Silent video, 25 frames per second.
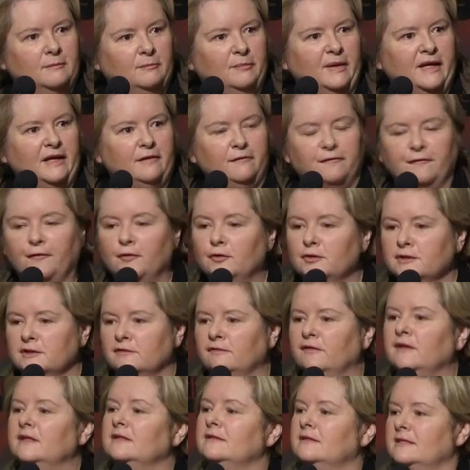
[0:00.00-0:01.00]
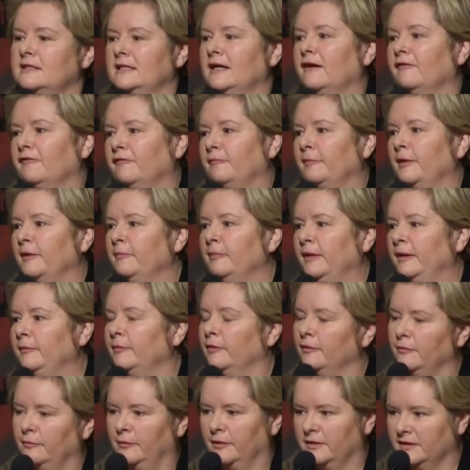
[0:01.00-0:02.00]
being force-fed stuff by
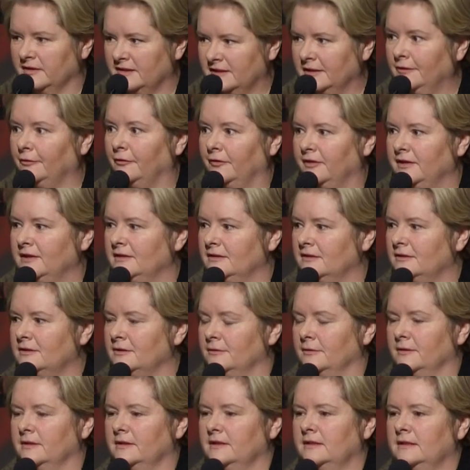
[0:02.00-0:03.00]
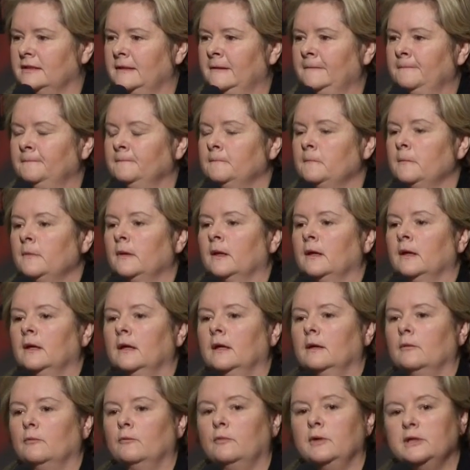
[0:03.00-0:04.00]
people who want to sell things to us.
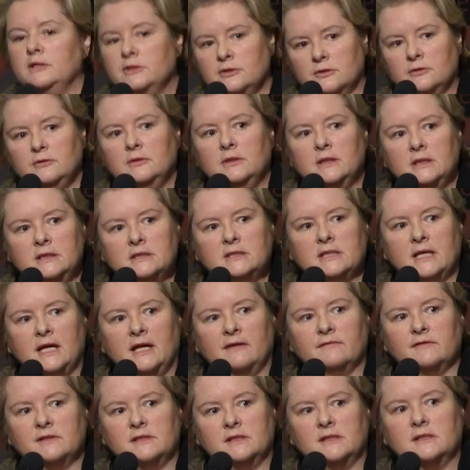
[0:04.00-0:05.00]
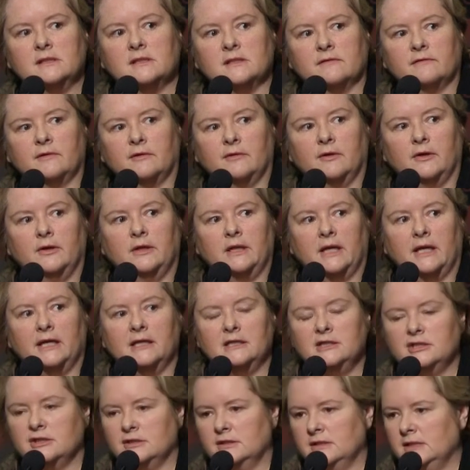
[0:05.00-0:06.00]
We do need to have a sense of our own
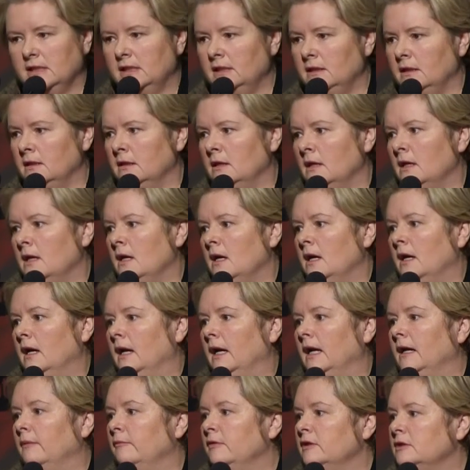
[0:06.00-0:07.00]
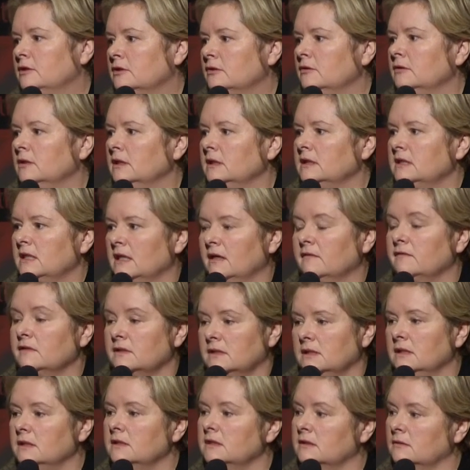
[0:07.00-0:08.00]
agency, and we do need to have a
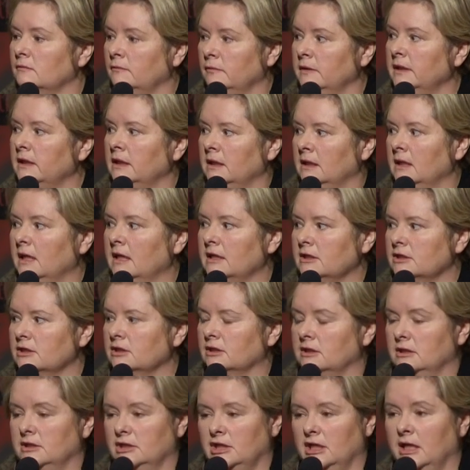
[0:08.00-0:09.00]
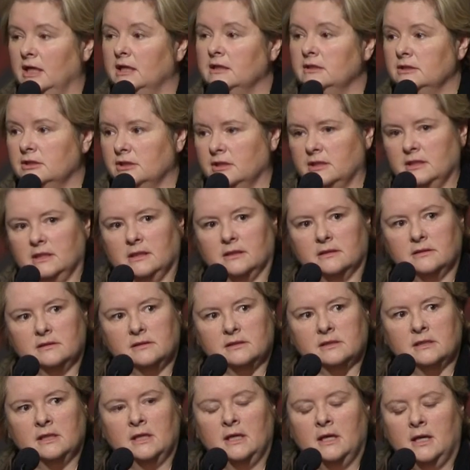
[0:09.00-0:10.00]
sense that we can actually change
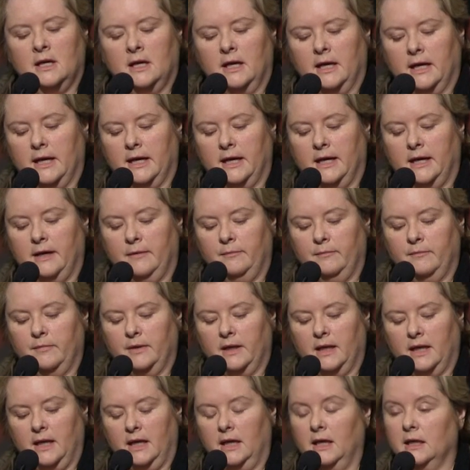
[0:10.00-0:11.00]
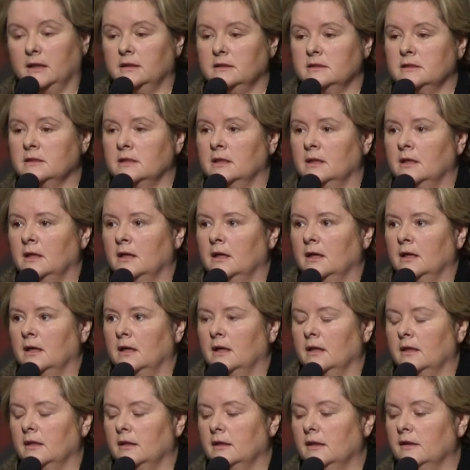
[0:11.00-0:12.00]
things, and
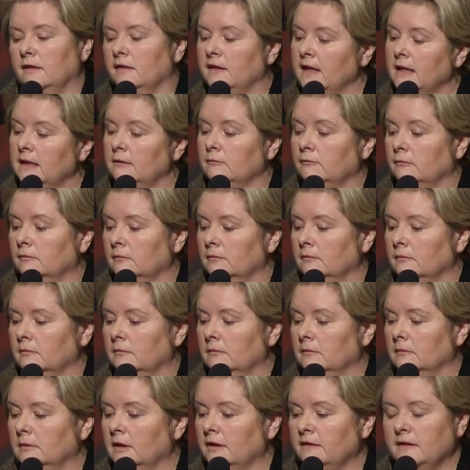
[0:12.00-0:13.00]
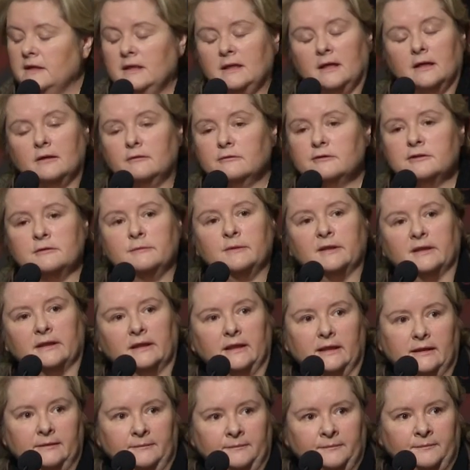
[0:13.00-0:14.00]
that I think
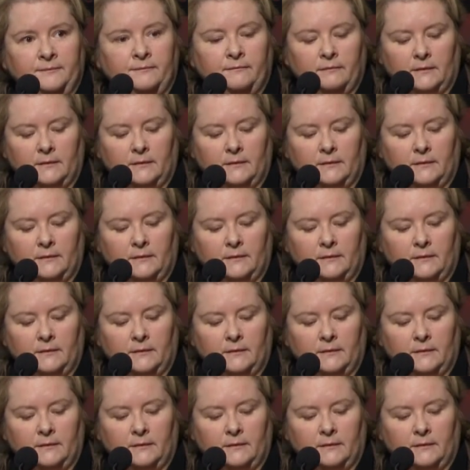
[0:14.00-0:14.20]
ultimately